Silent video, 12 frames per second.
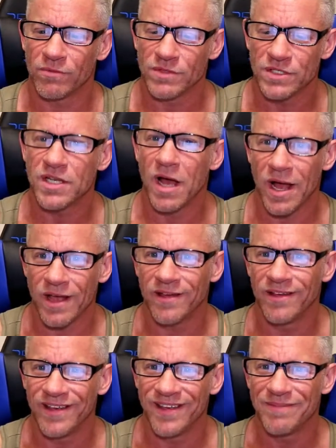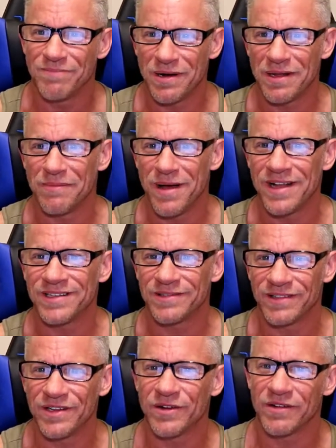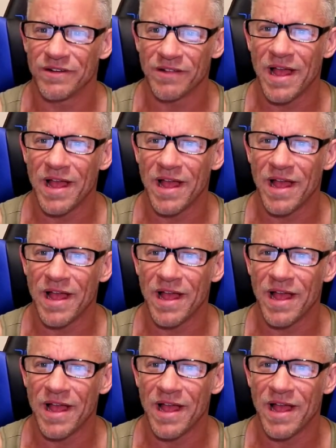suck, pretty much, your